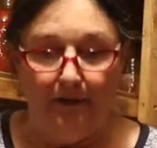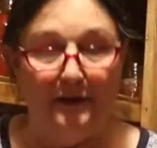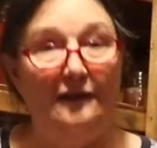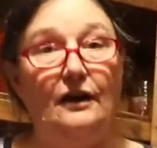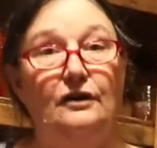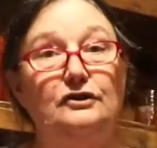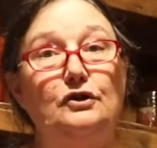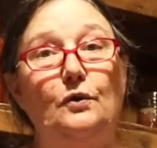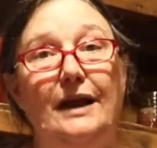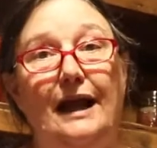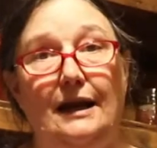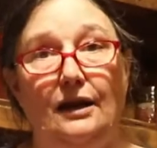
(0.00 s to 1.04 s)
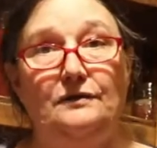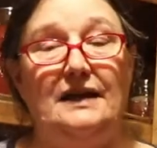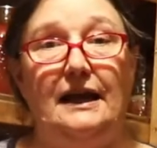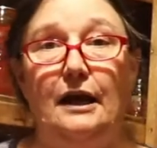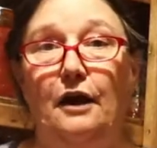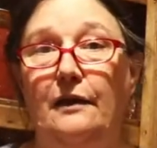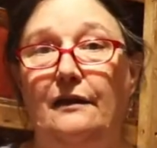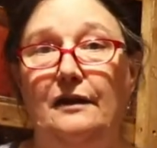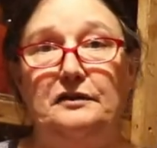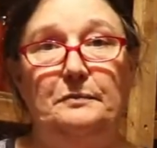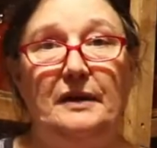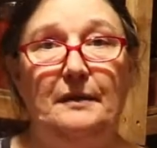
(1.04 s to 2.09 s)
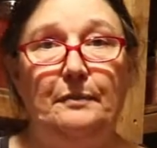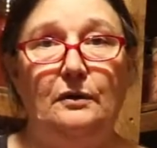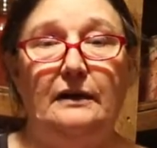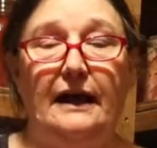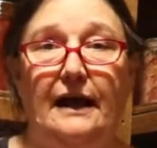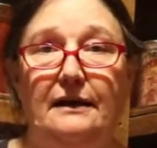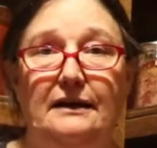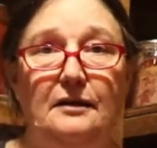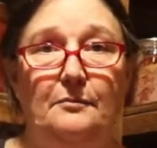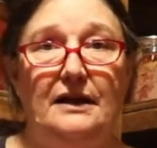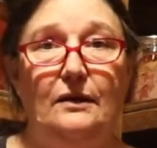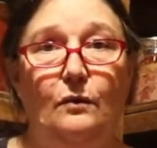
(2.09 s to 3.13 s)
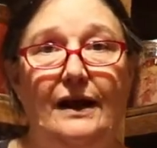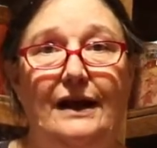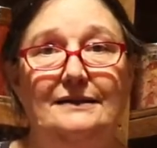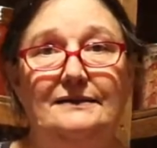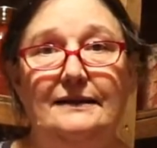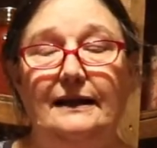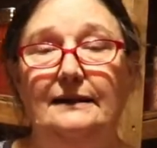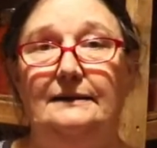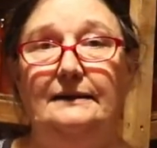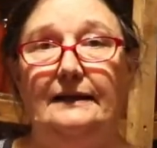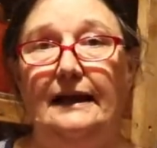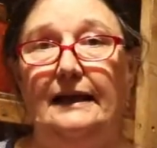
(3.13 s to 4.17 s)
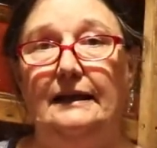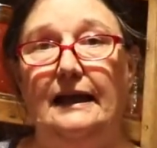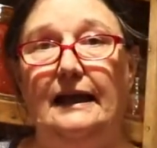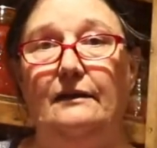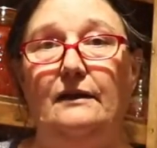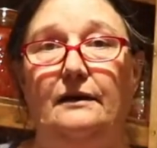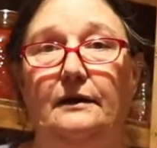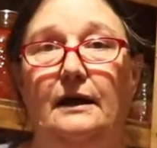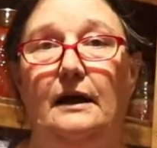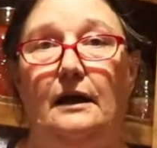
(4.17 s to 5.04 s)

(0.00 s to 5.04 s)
Then there's tornadoes. I know that there's people out in the Midwest and in the